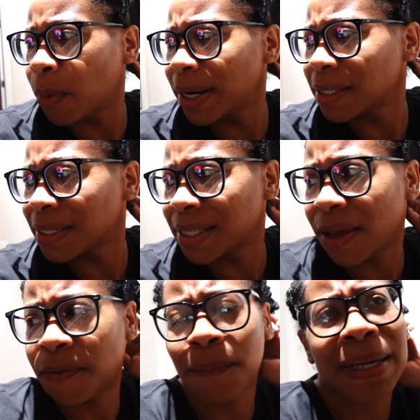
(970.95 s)
Where's the
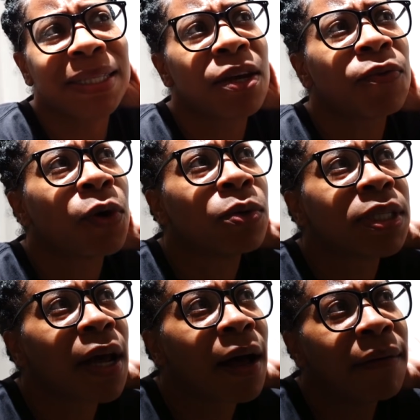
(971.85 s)
sea my seafood
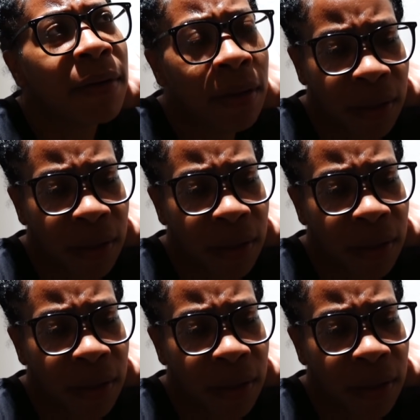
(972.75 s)
stuff?